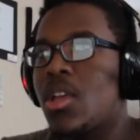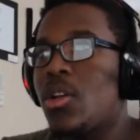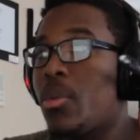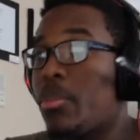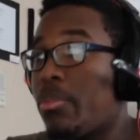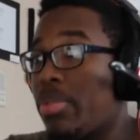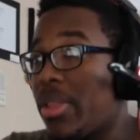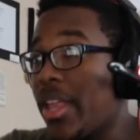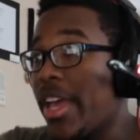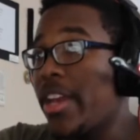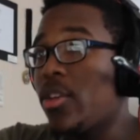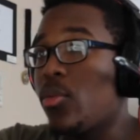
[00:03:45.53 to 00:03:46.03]

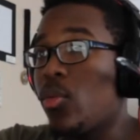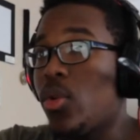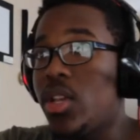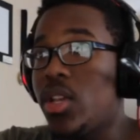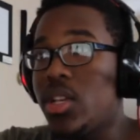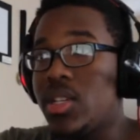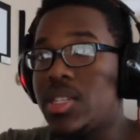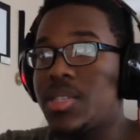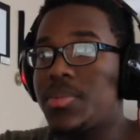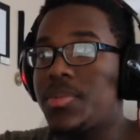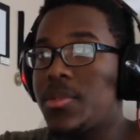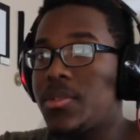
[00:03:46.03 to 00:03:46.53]
Planet
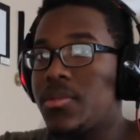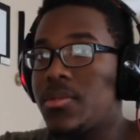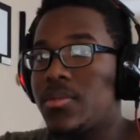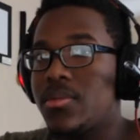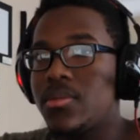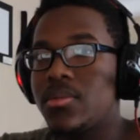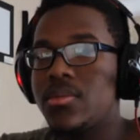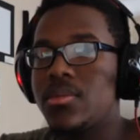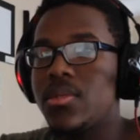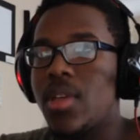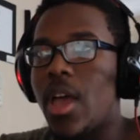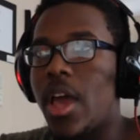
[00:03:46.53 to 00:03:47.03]
Wisp?
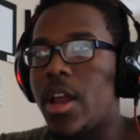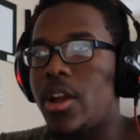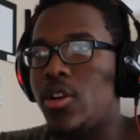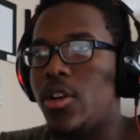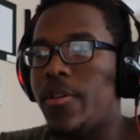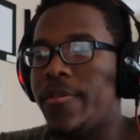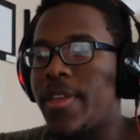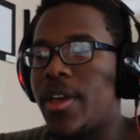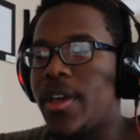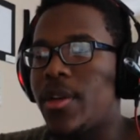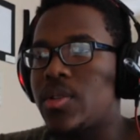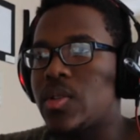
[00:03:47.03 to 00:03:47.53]
I don't know
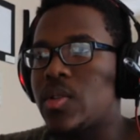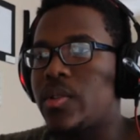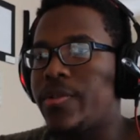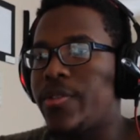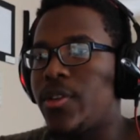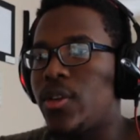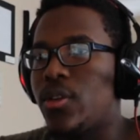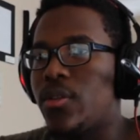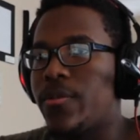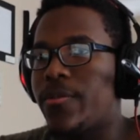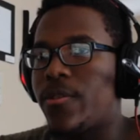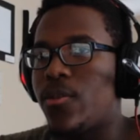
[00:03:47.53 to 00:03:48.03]
if that was
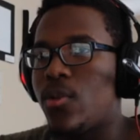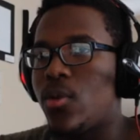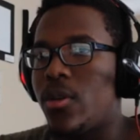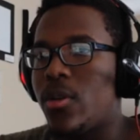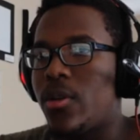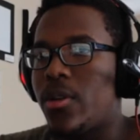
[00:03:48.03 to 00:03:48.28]
revealed before.